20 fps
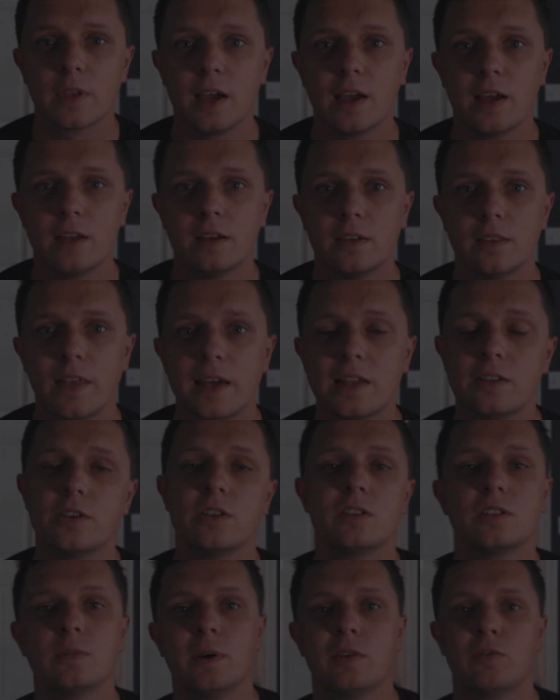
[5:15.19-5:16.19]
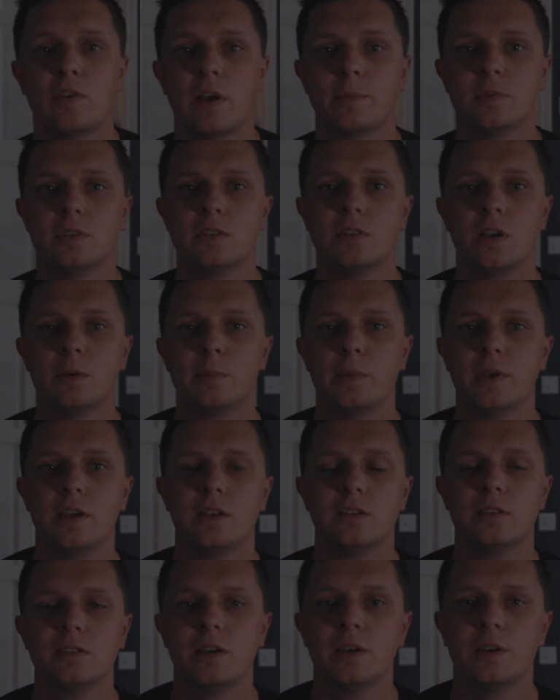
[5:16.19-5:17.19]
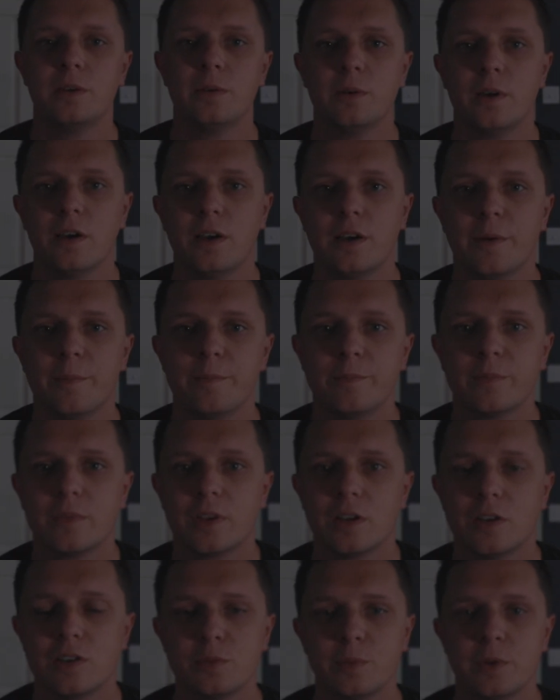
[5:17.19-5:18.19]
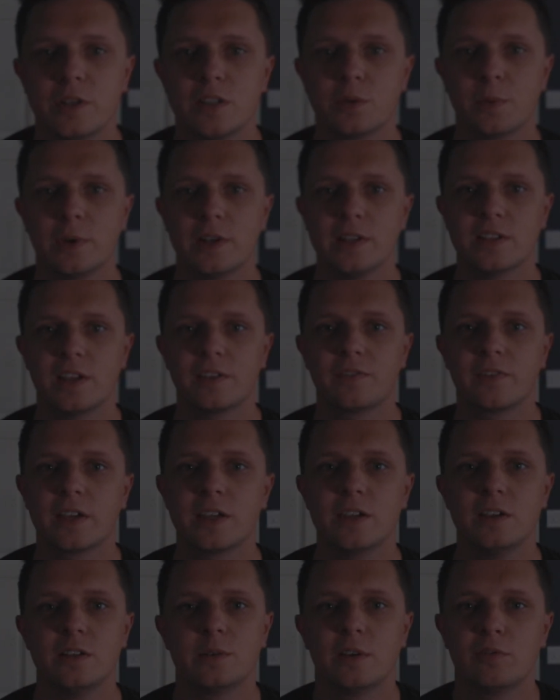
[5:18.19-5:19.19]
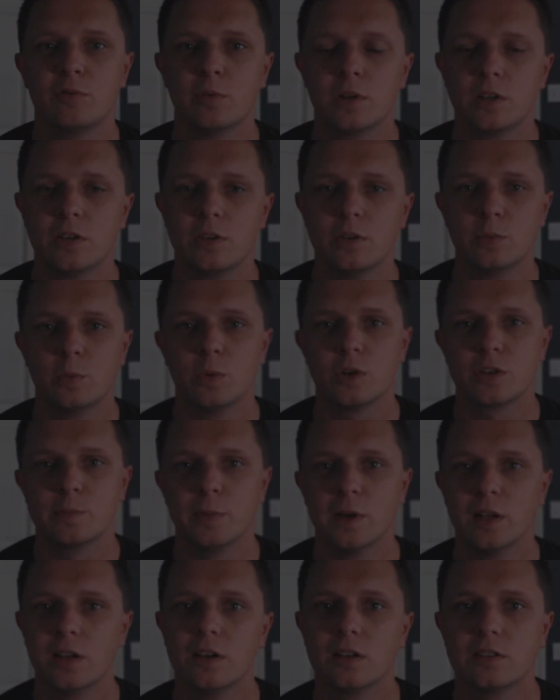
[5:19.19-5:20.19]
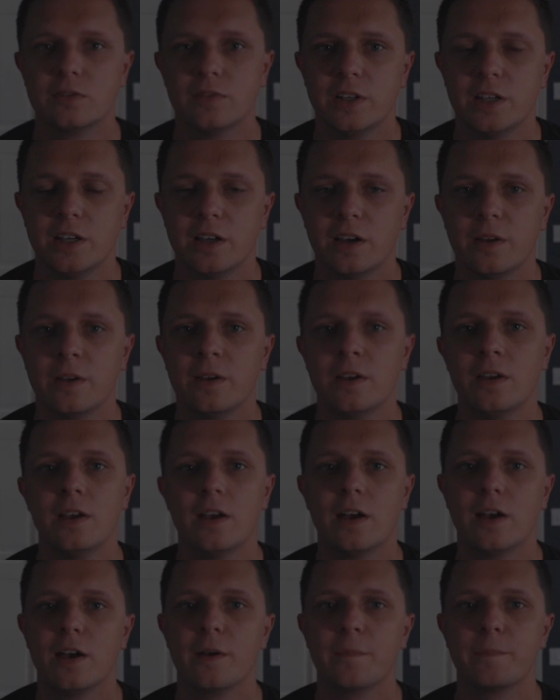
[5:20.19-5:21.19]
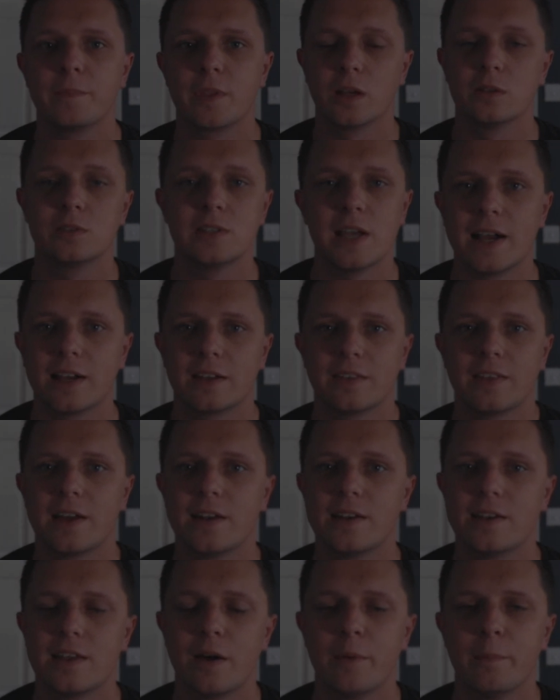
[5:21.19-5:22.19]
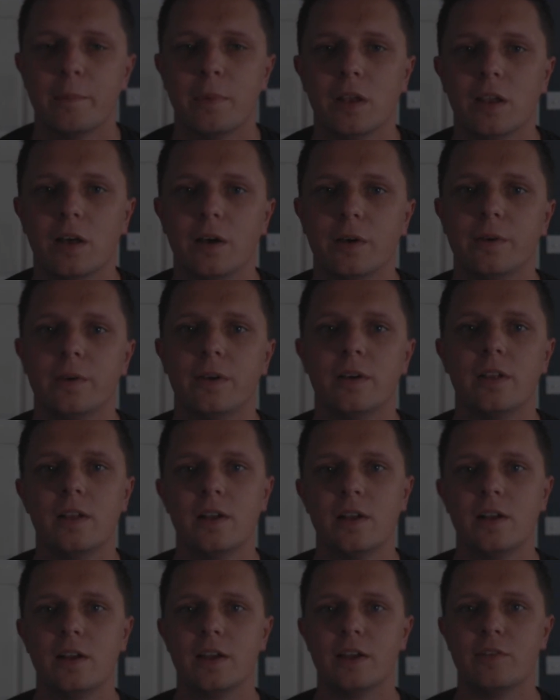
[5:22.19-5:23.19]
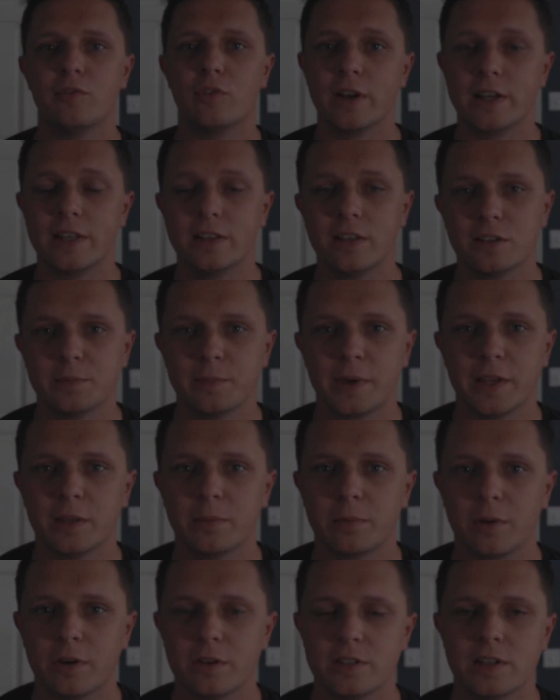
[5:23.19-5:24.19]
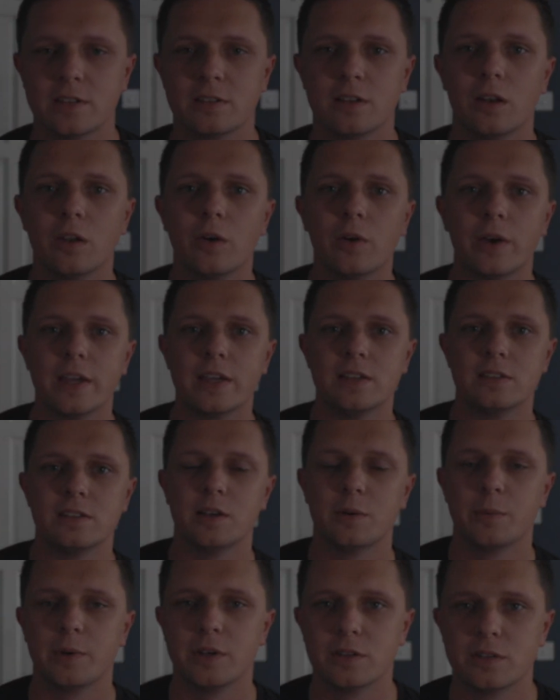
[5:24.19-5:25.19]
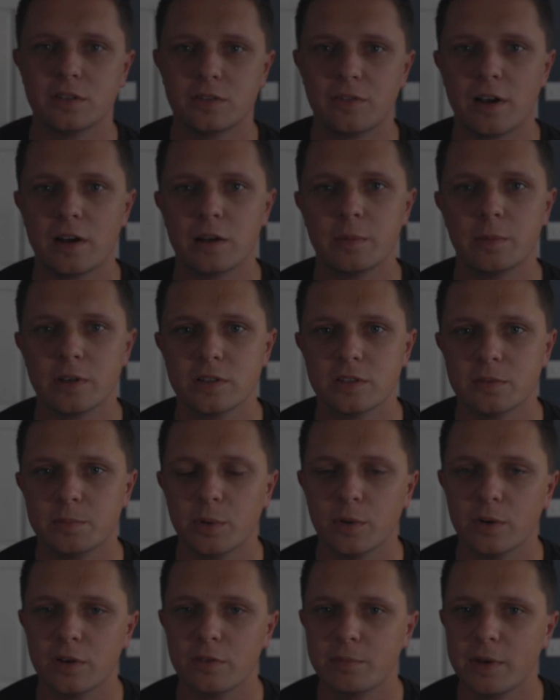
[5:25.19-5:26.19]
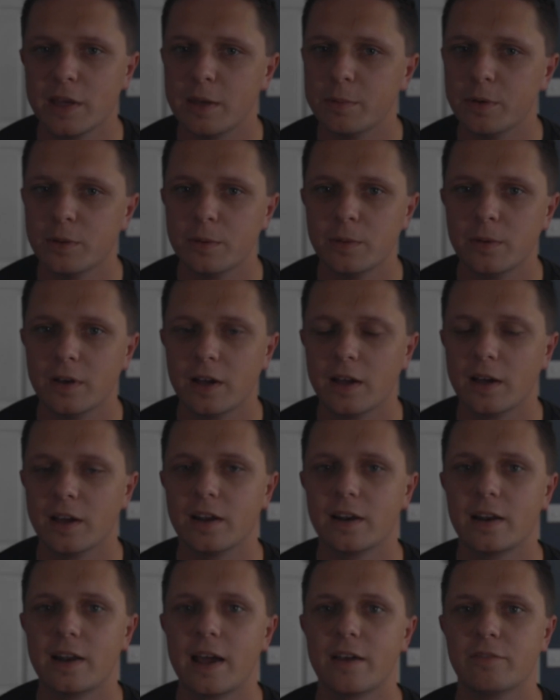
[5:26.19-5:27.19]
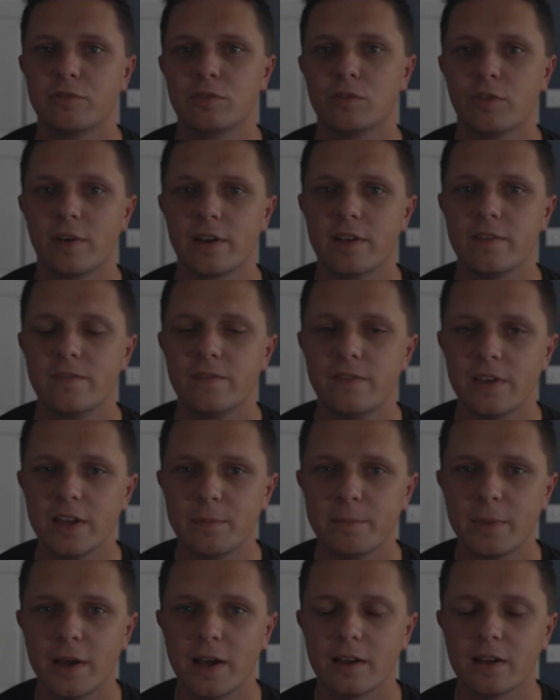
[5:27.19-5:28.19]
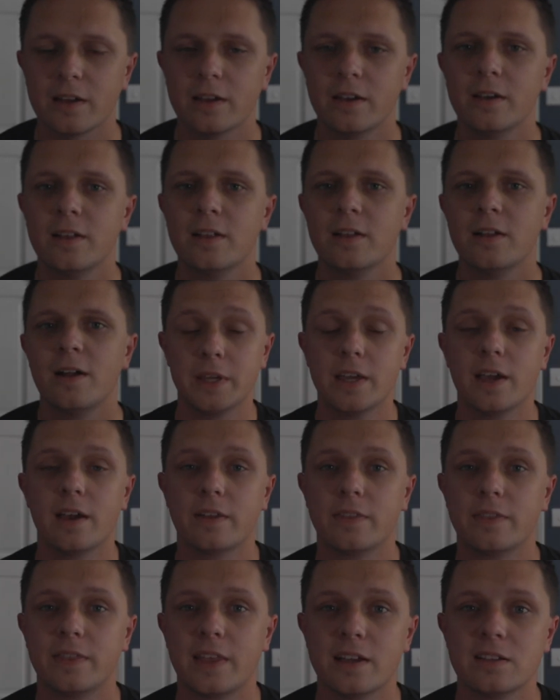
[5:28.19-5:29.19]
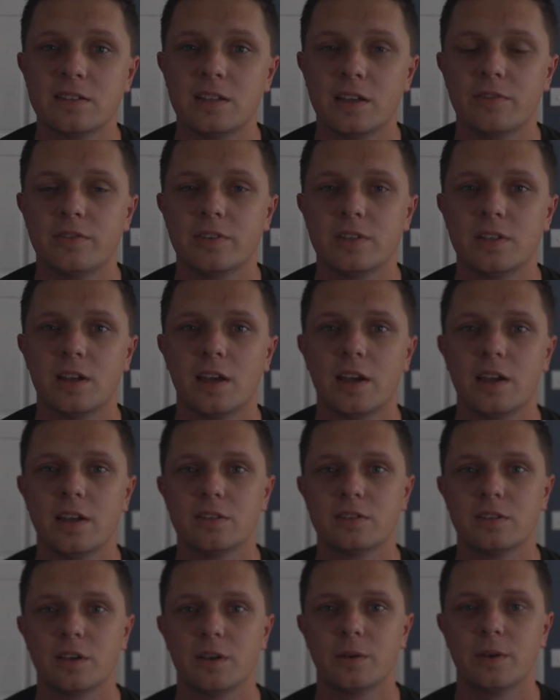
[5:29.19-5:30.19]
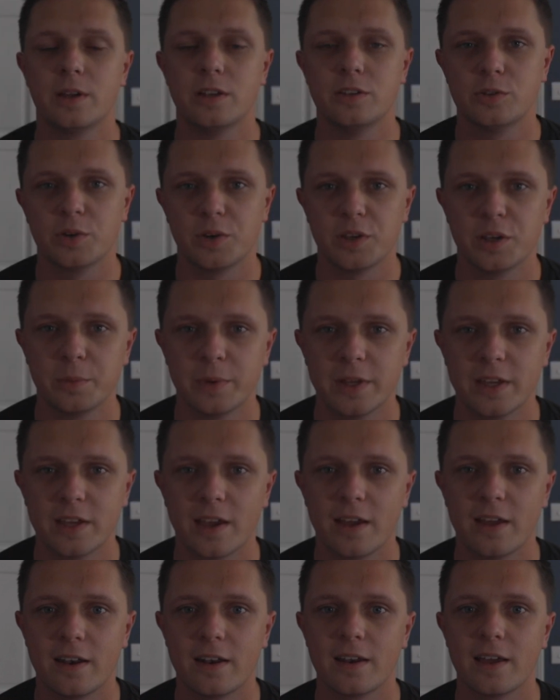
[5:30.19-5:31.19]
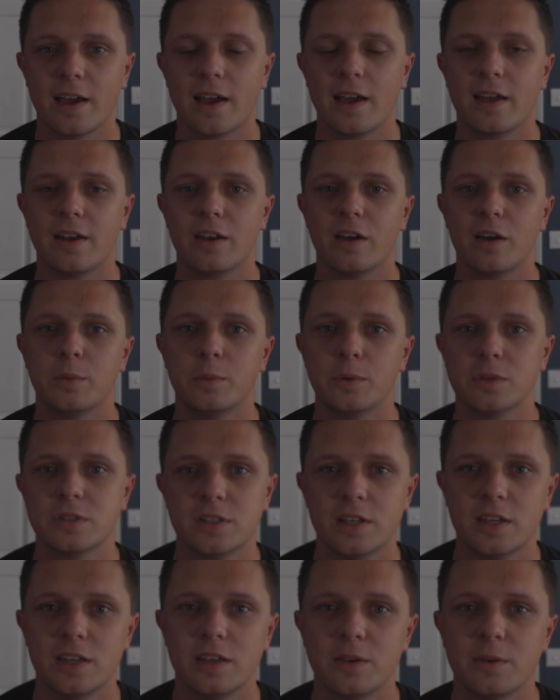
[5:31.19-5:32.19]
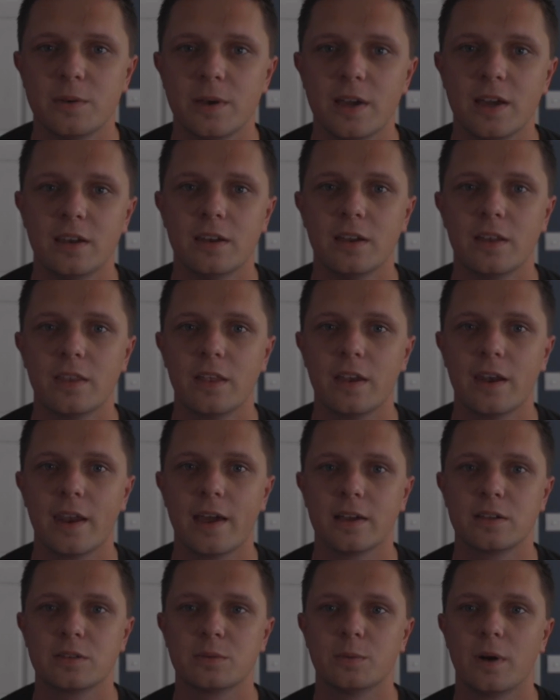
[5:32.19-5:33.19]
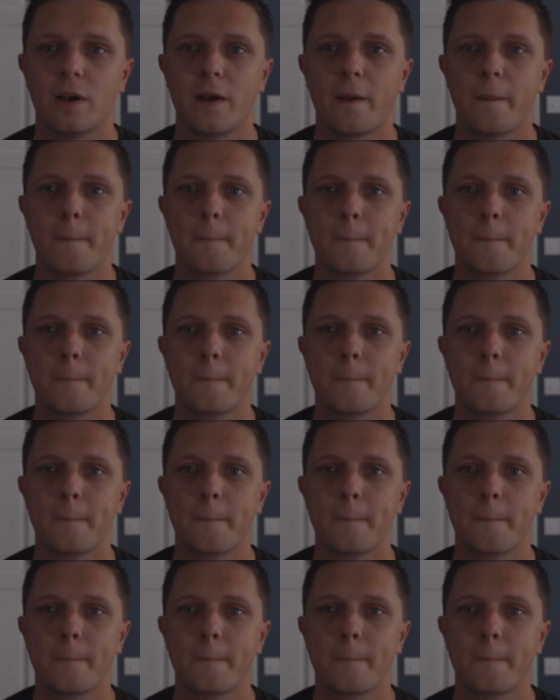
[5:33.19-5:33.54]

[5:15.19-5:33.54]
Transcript: And that just about wraps us up here. So I just wanted to quickly say thank you to everyone who's watched my last video. I'll tag that down below. It really does make the process a lot easier when you're surrounded by supportive people and have great feedback. But yeah, that's it for today. So enjoy your weekend, and I will see you in the next one.